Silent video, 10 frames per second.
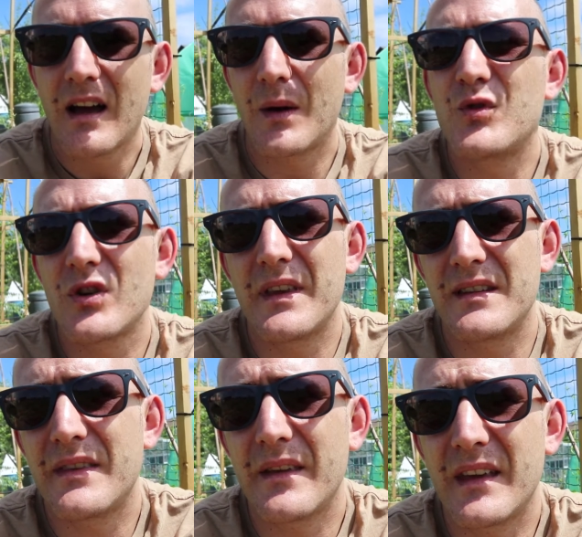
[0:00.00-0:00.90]
I'm sure
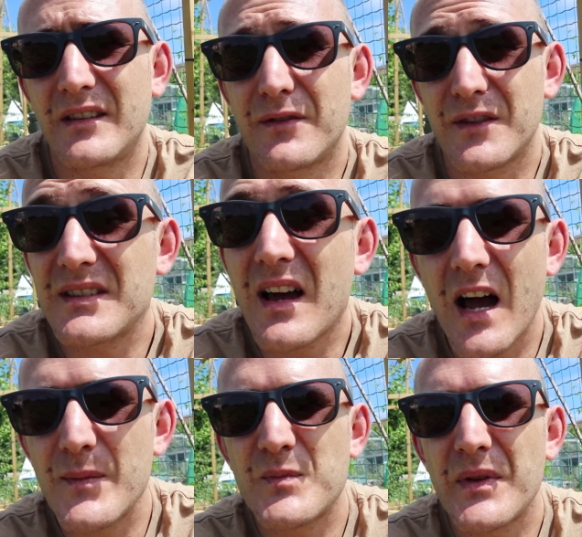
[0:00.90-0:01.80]
they're different
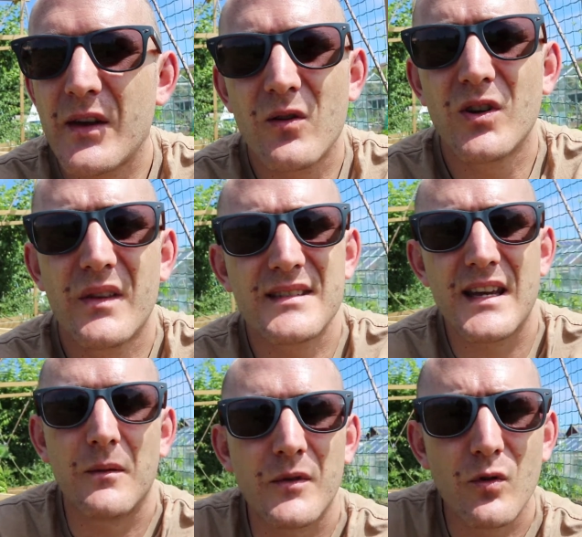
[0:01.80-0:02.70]
types, but they all look the
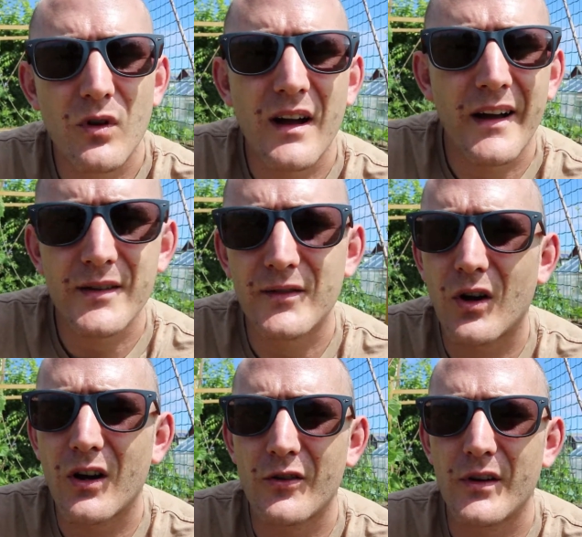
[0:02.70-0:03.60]
same. They're all kind of
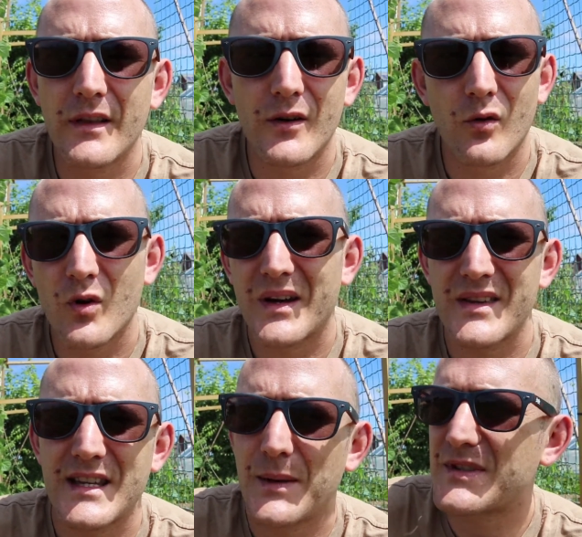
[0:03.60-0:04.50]
dark green, they're all about
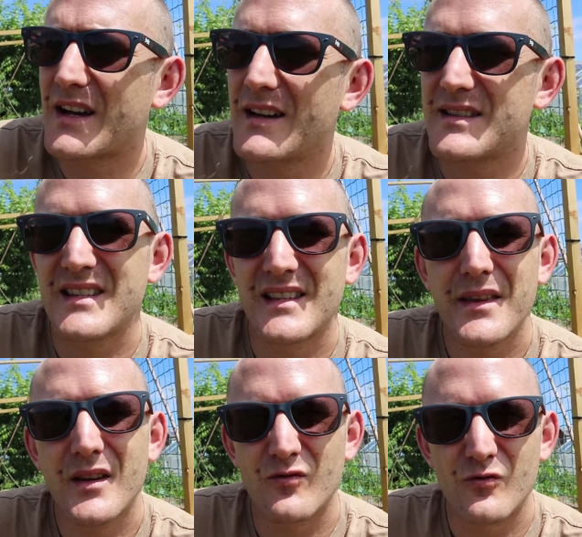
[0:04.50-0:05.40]
the same size. There's
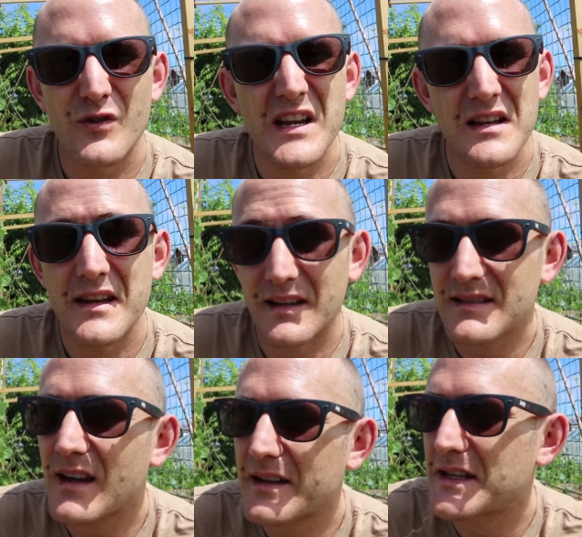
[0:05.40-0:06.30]
nothing really
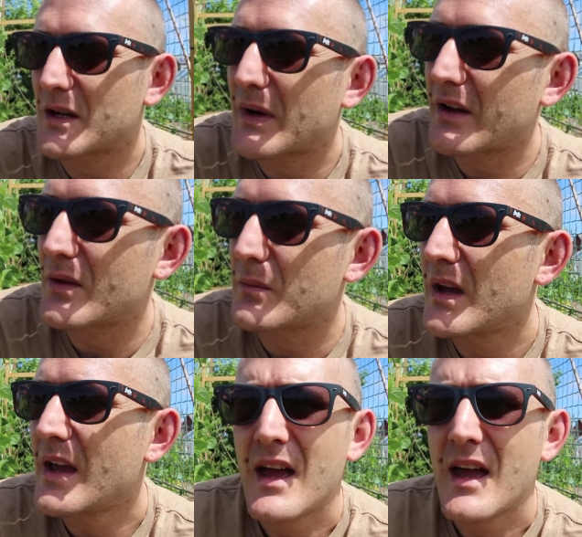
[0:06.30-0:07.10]
exciting about them.